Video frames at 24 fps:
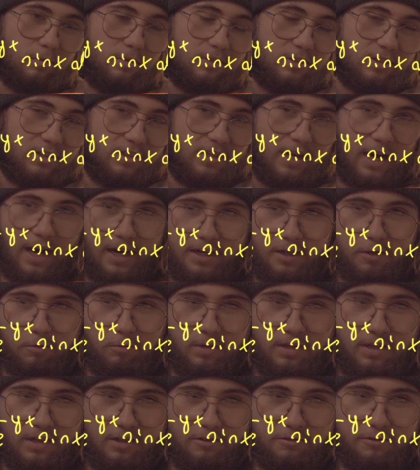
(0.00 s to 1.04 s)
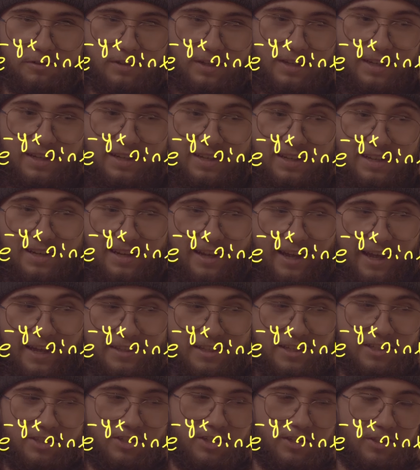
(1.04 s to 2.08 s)
we started with,
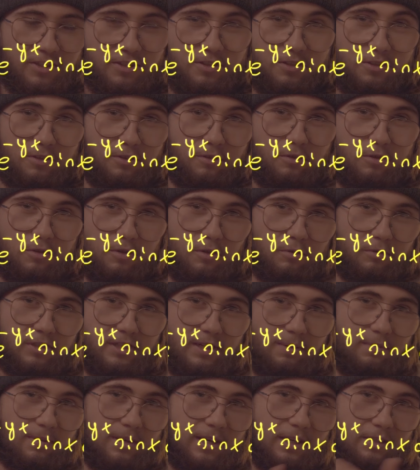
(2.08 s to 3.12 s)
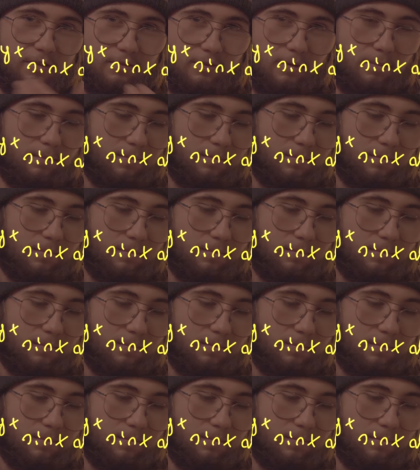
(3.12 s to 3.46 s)
and then just do, you know, some kind of